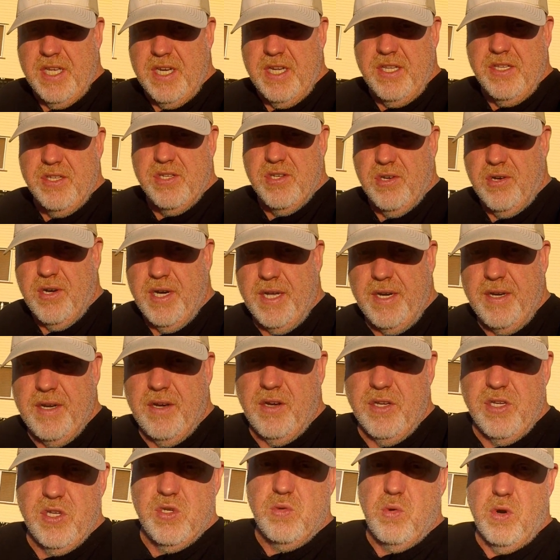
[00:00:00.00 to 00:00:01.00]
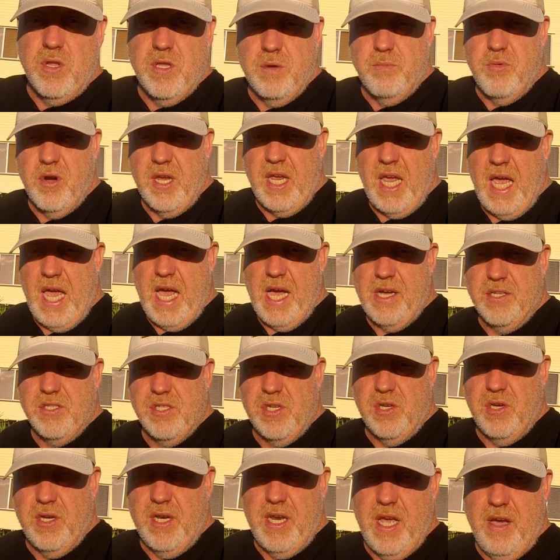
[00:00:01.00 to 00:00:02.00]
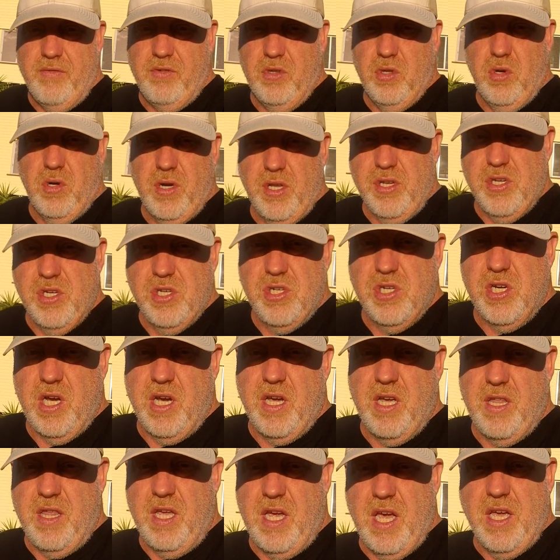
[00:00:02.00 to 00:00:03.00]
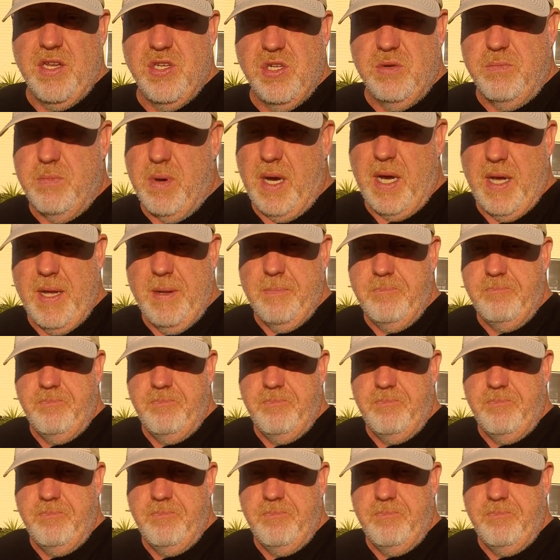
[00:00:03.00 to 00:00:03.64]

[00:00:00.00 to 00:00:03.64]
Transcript: inside, I just wanted to bring you outside to have a look and just show you the engine bay.